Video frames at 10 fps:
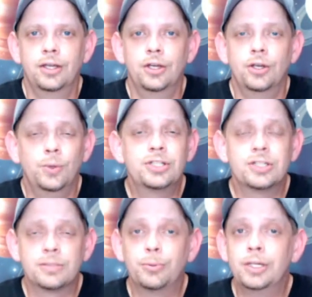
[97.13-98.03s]
which
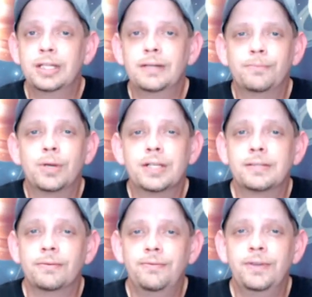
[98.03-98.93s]
is a pretty
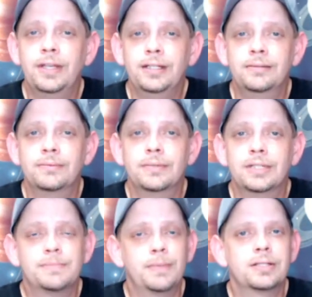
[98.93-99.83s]
impressive feat,
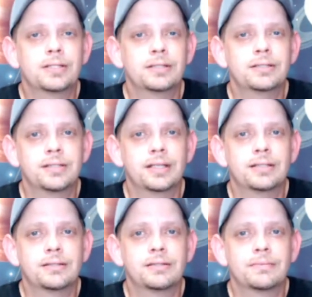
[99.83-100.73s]
especially
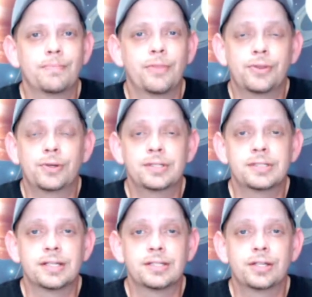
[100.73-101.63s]
since the
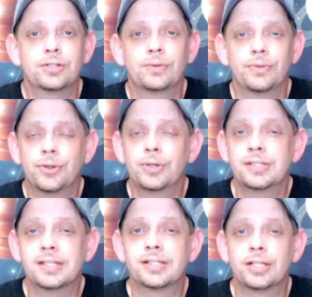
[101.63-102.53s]
3600 and
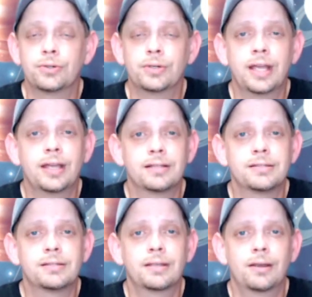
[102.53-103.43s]

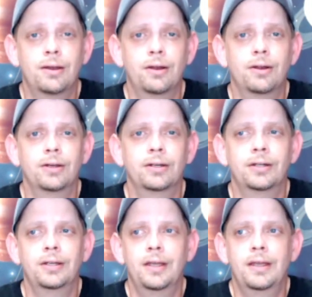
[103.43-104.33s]
3600X are
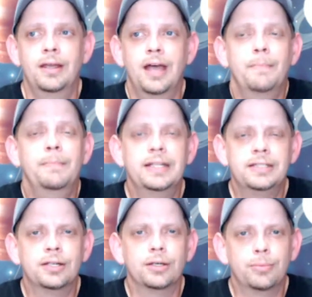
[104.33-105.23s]
a
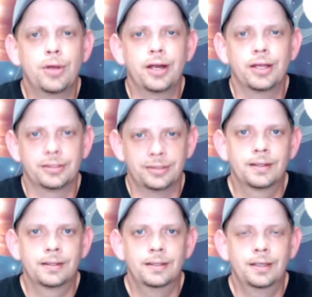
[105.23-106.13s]
mid-tier product.
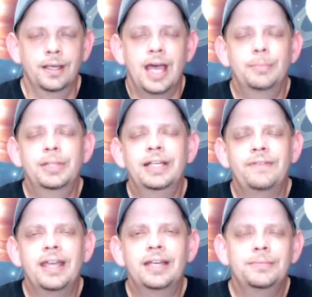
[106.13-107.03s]
I believe
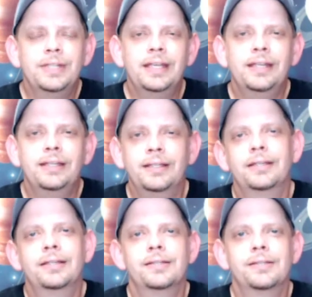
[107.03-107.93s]
AMD
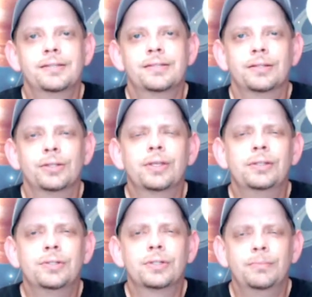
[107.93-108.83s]
is
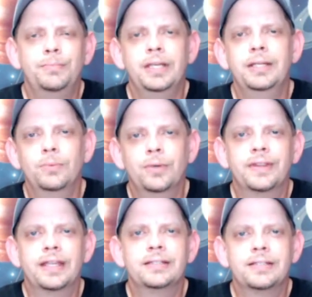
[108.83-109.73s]
looking to compete
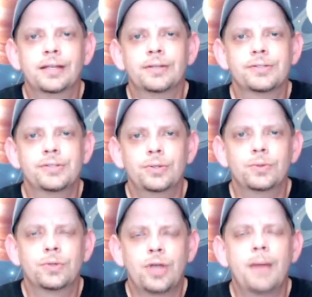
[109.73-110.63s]
with Intel's
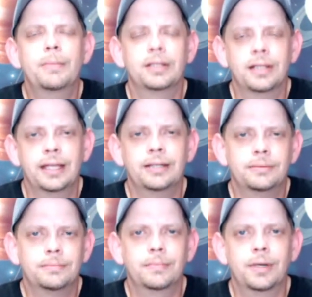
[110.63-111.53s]
new Comet Lake
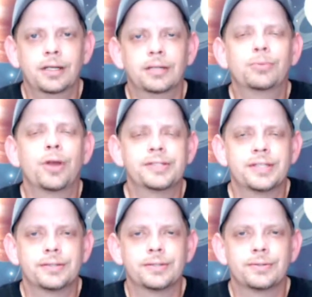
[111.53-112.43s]

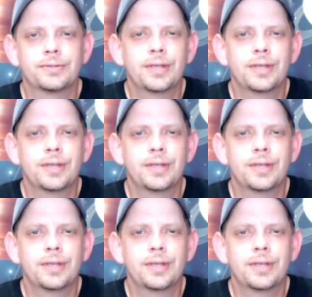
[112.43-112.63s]
processors